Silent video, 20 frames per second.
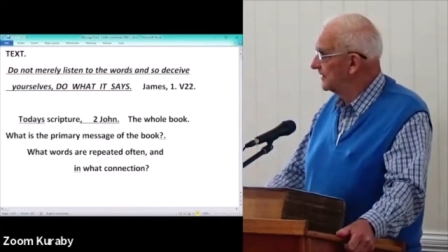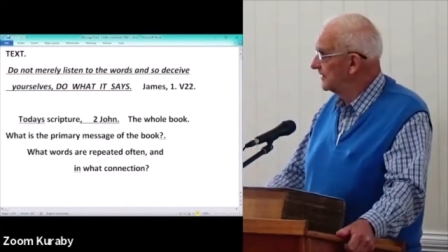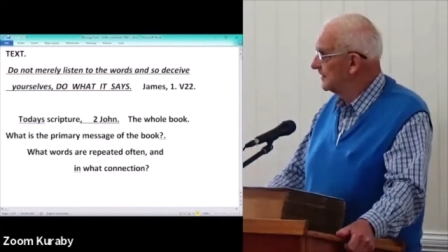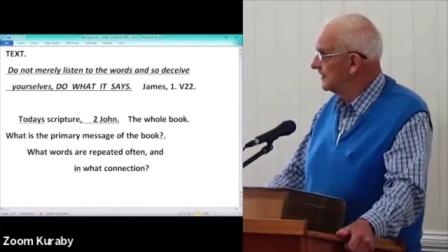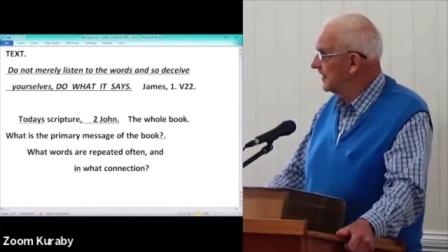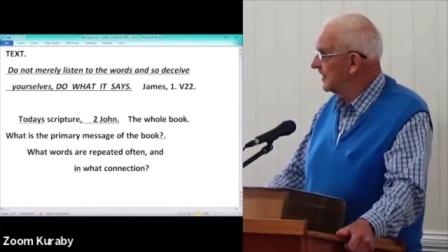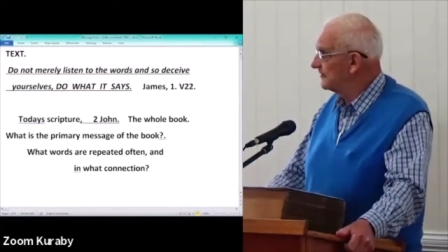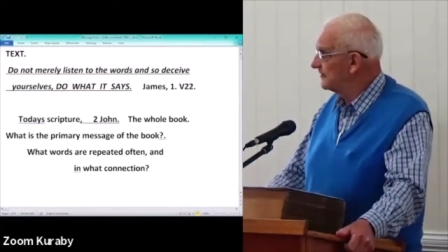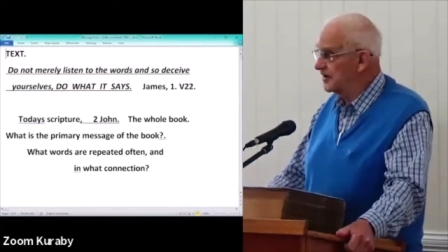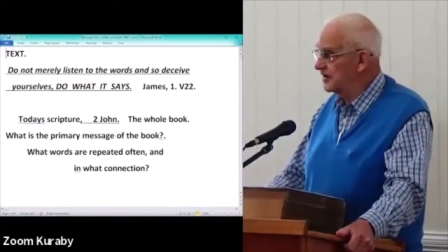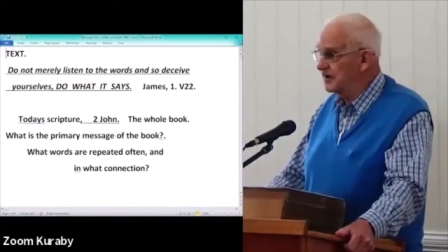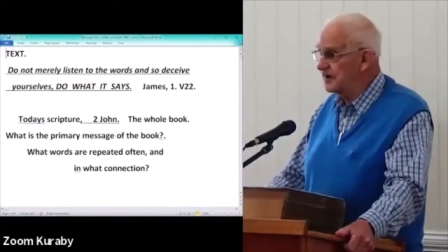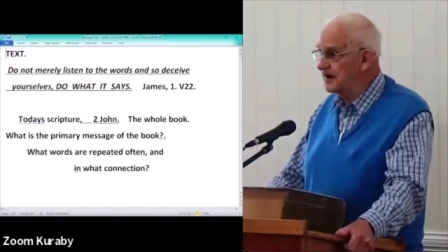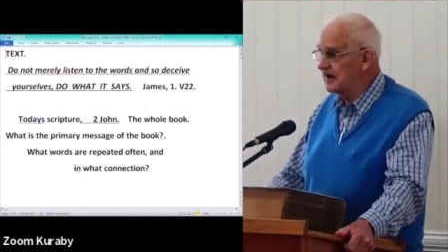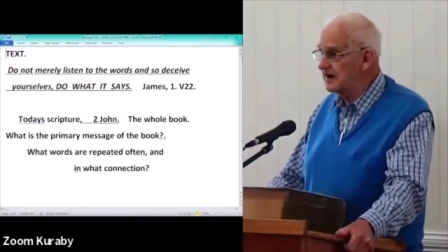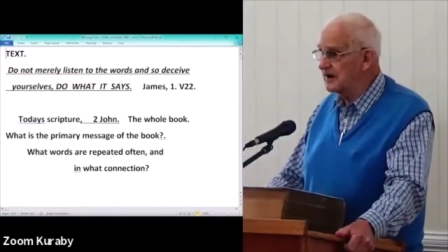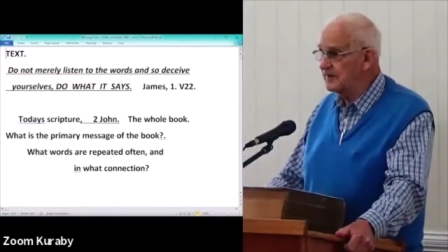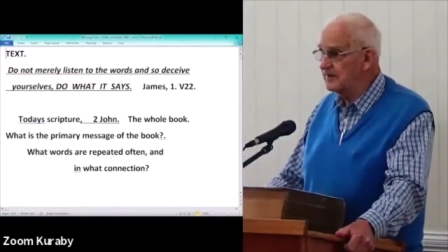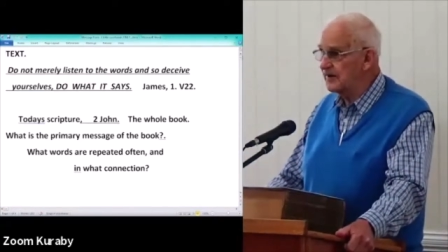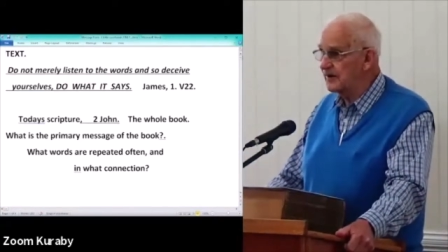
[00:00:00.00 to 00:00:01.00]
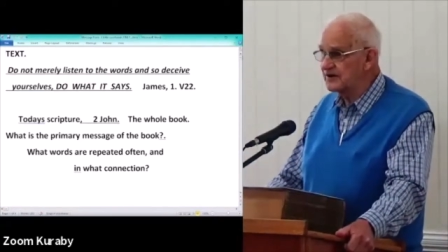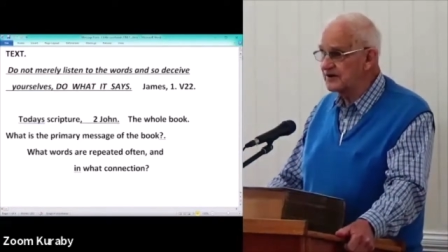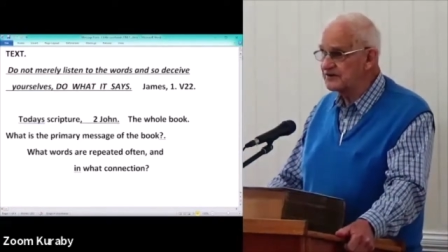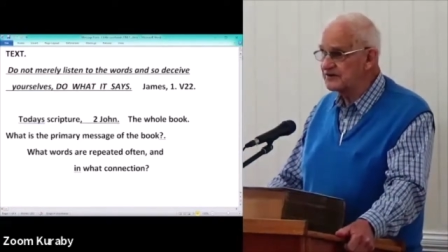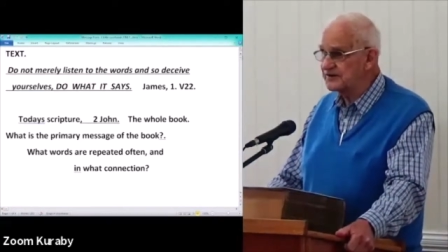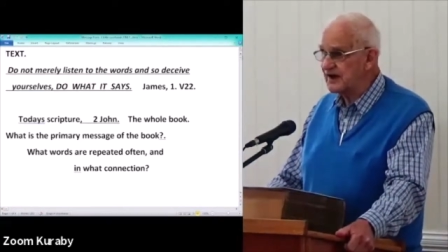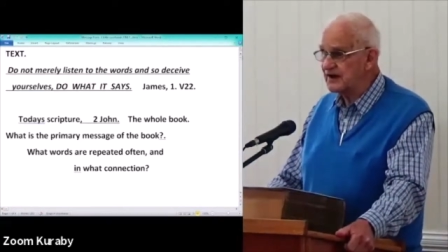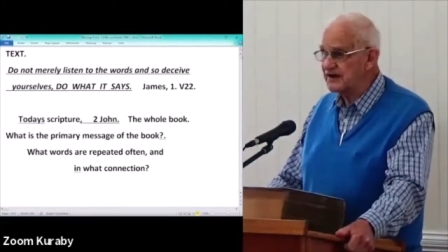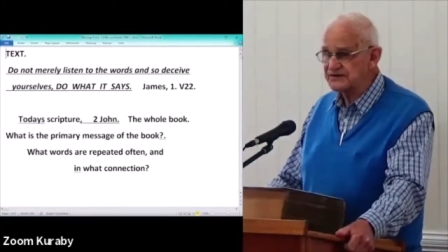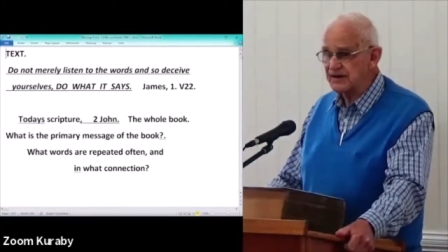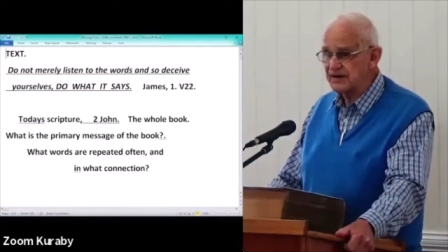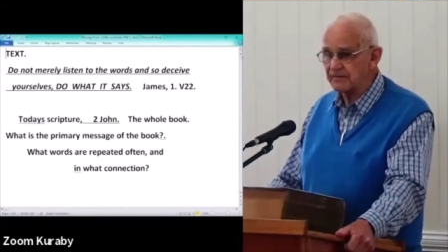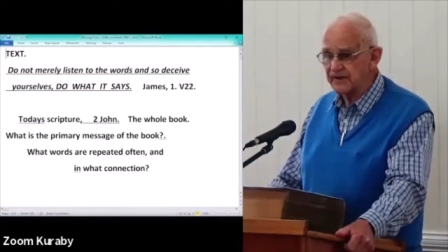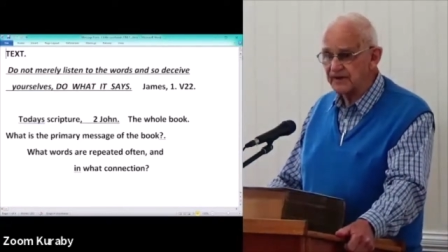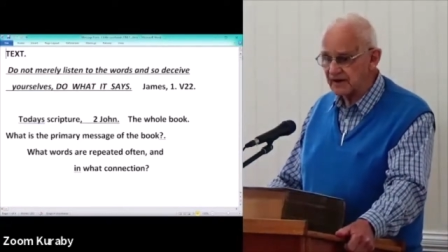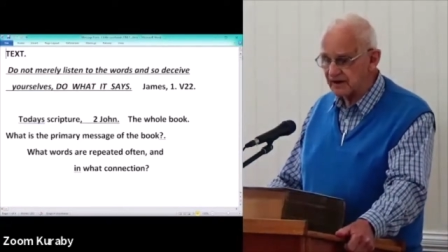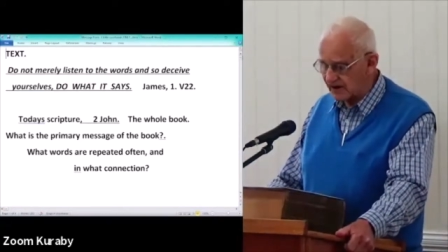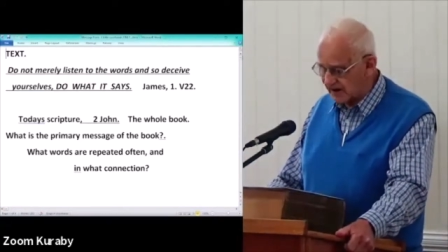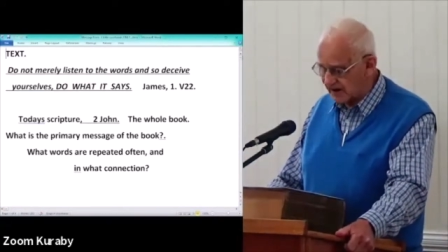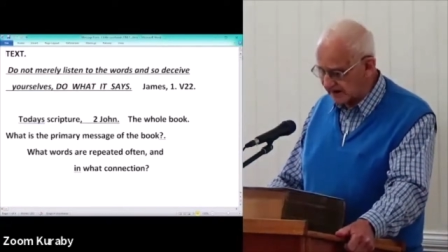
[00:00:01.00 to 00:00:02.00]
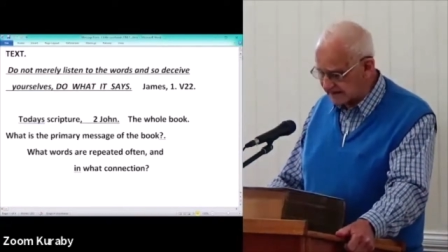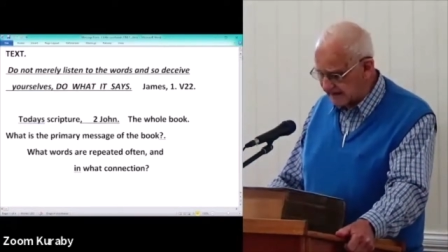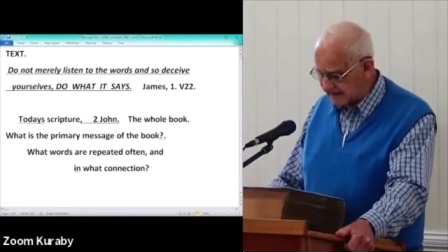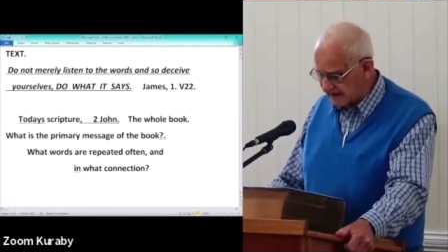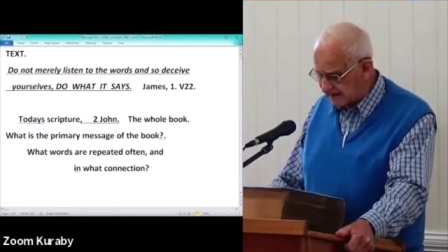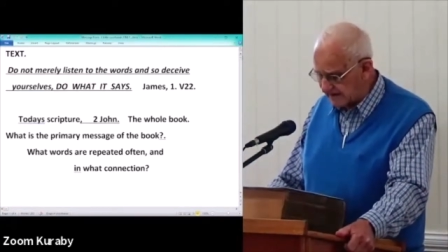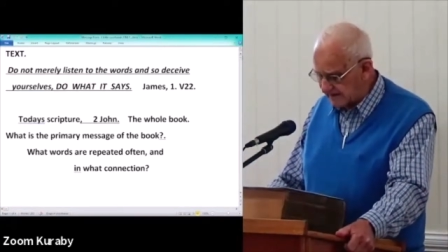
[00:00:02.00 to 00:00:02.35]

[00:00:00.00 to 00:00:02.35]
Ever heard anybody say something like that?